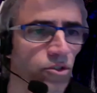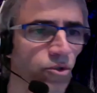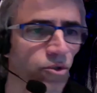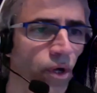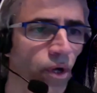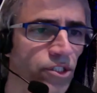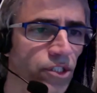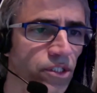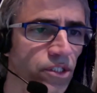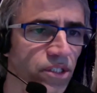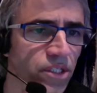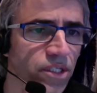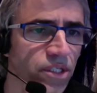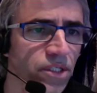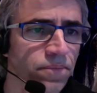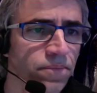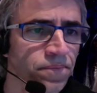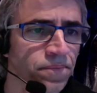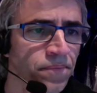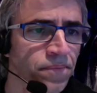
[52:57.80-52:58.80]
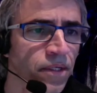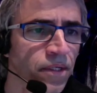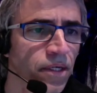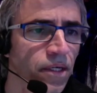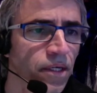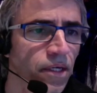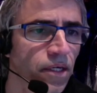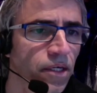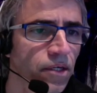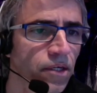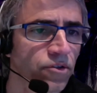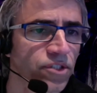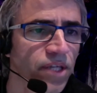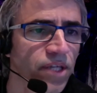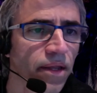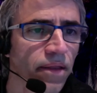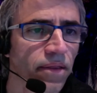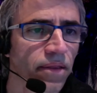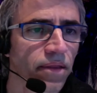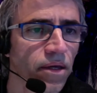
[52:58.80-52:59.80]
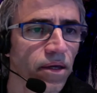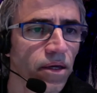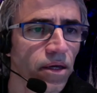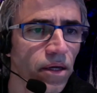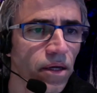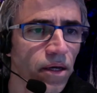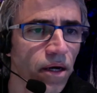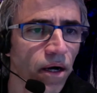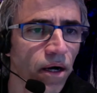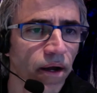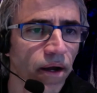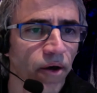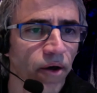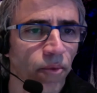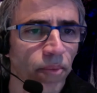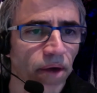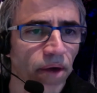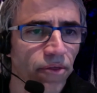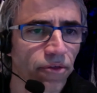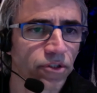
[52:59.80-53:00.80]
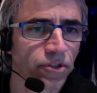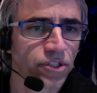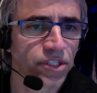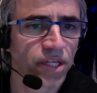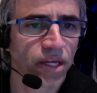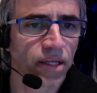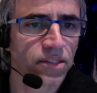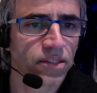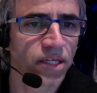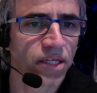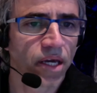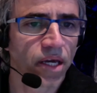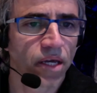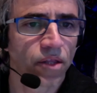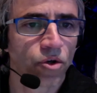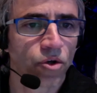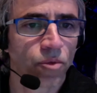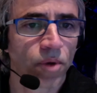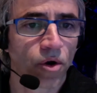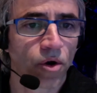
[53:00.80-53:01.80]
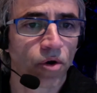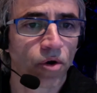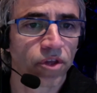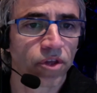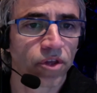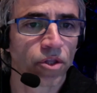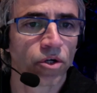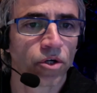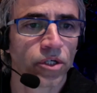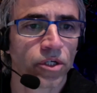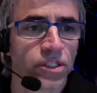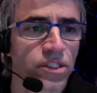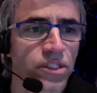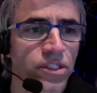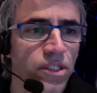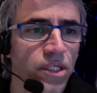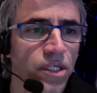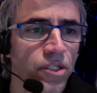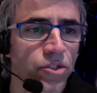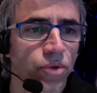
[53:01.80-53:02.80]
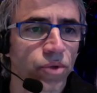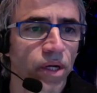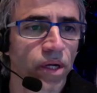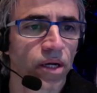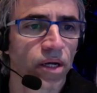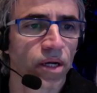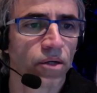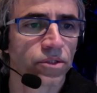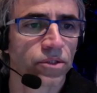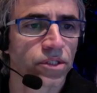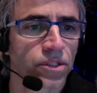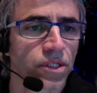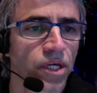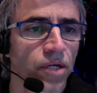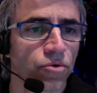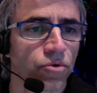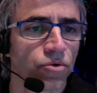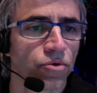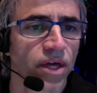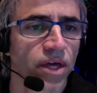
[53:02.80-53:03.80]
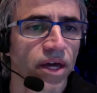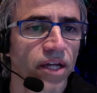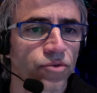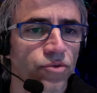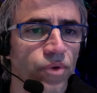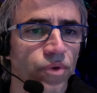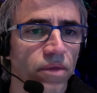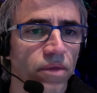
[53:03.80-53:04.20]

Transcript: questions here. You said that the RL method can take non-Markovian noise into account. Can you do that with the